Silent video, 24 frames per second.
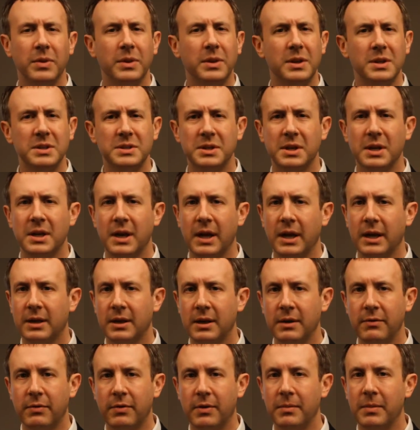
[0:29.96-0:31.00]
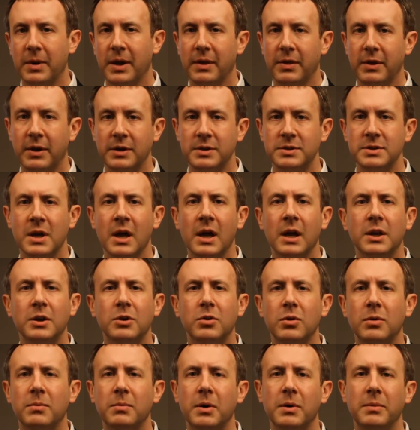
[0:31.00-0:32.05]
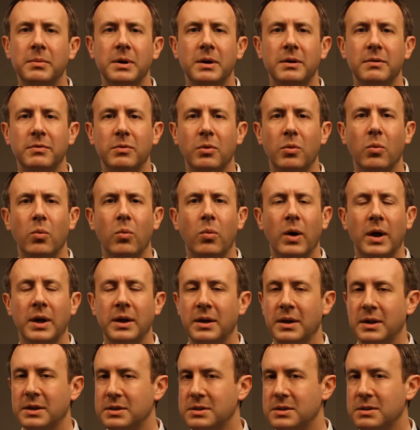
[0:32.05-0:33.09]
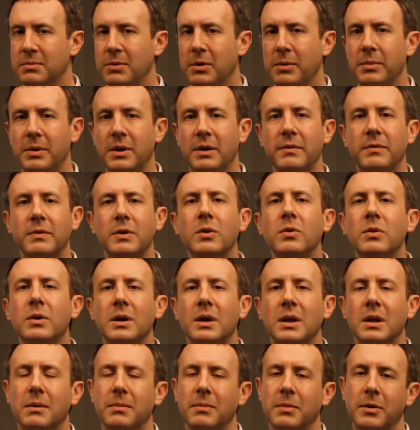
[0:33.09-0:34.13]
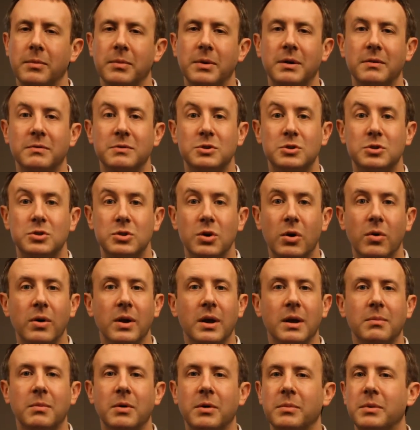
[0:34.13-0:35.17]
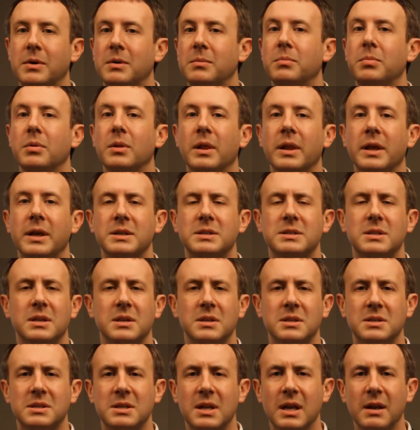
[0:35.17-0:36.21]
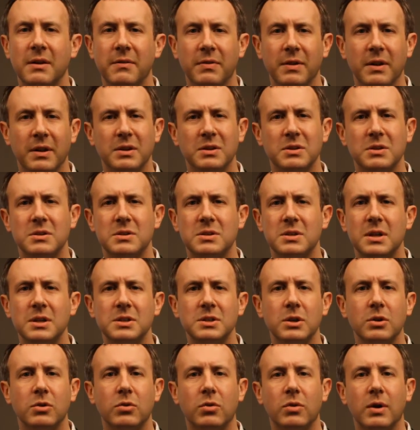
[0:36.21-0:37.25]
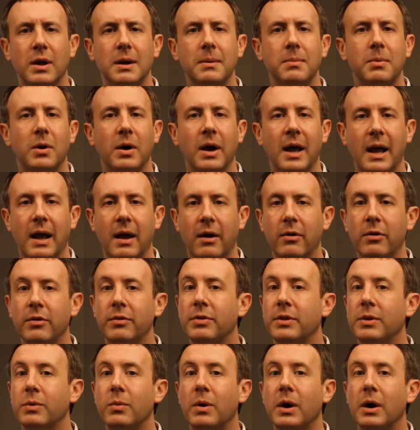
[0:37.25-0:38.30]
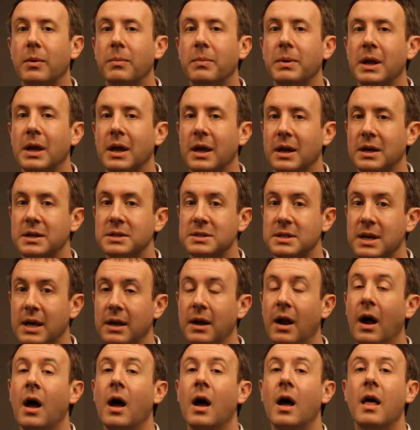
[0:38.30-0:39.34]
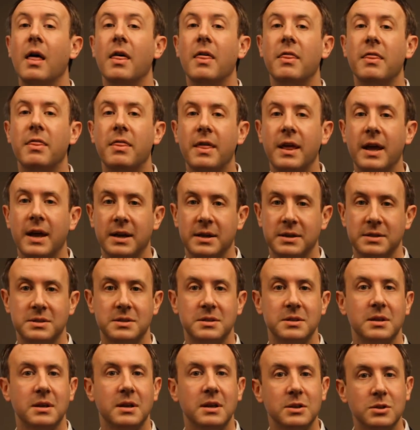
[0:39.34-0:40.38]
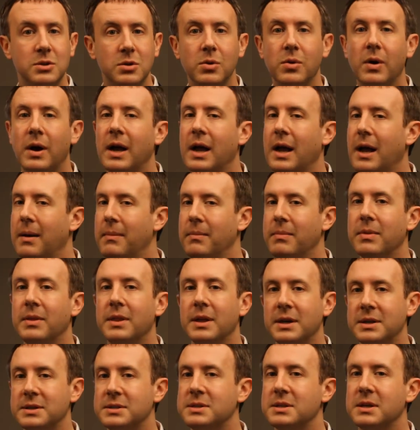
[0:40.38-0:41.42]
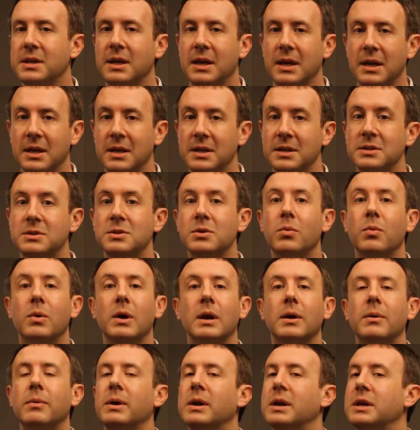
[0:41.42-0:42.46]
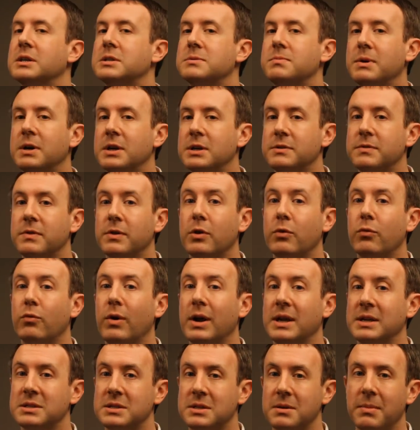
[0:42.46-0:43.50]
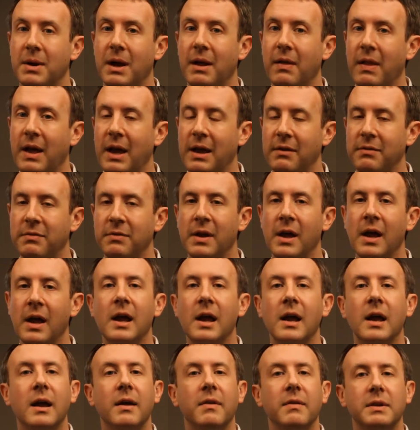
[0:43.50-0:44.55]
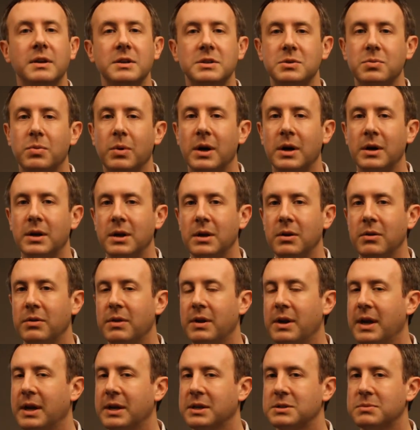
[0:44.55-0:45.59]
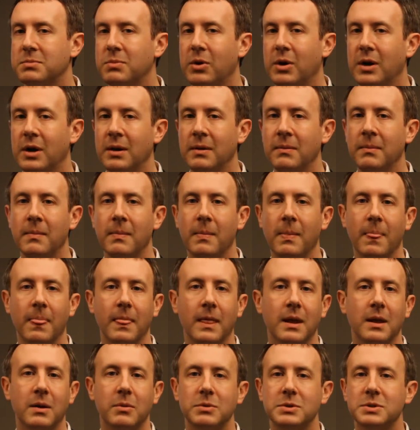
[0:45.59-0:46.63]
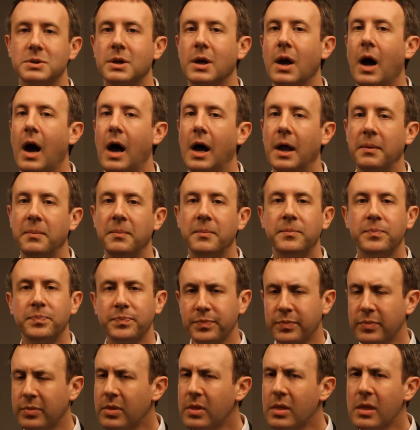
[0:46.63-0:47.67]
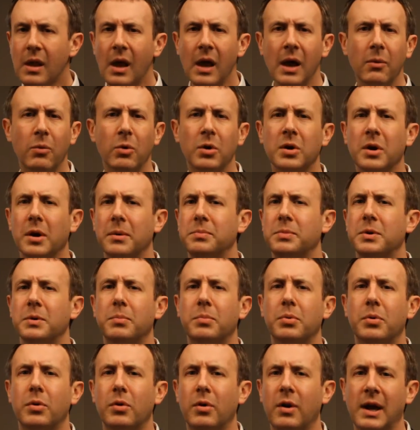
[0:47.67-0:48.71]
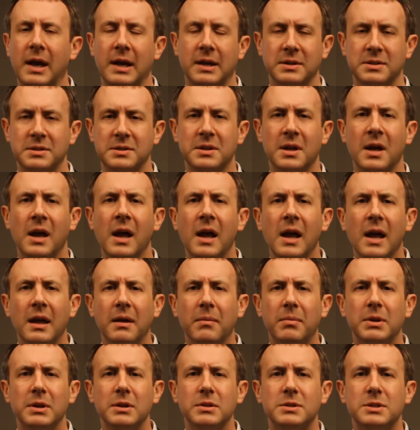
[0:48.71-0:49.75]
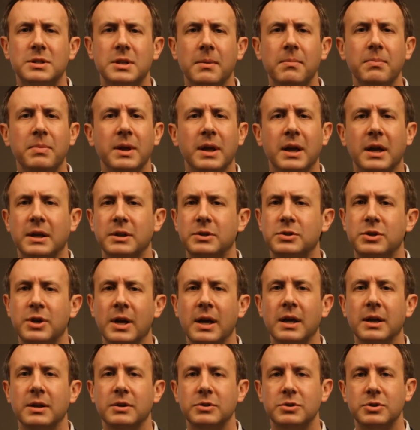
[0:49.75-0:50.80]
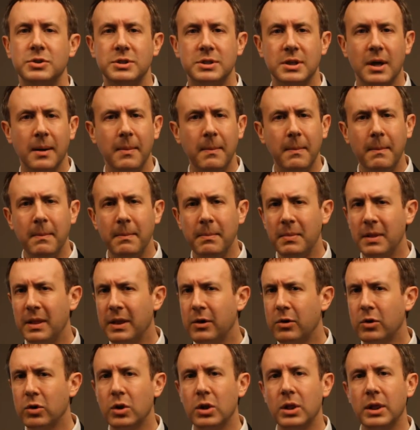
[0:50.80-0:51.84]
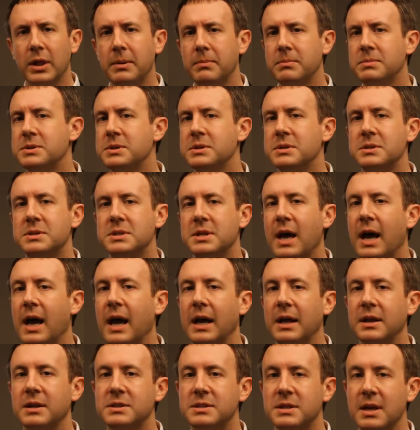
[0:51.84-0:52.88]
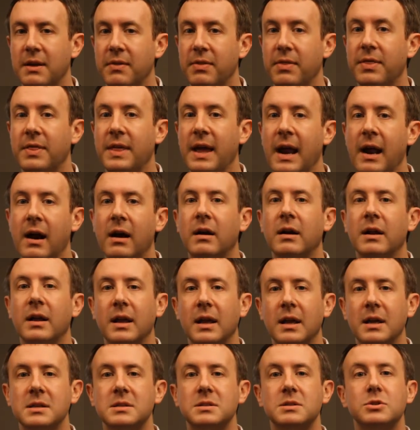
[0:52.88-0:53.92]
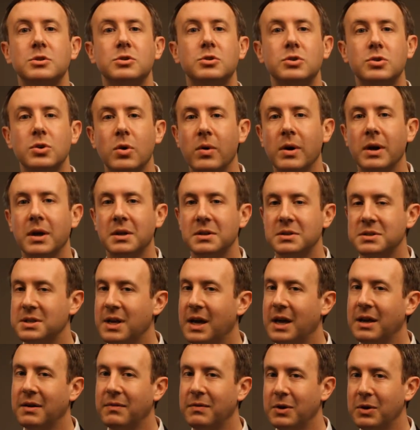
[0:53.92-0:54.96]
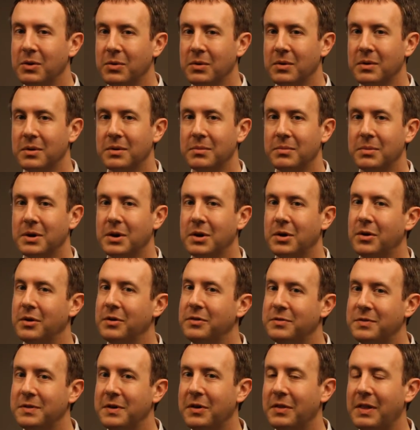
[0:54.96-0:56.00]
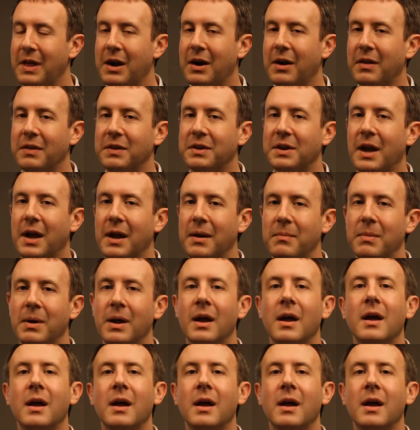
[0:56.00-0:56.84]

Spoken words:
disconnected from others, to a moment of oneness, a moment of unity, a moment of joy, a moment of bliss, and a state of feeling of such incredible health and well-being. I said, this is who I am. This is what I want to experience for the rest of my life. And then I swear to you, the next morning, it was gone. I woke up depressed, but something had changed. Some little glimpse inside said, there is joy inside of you, but you don't feel that all the time.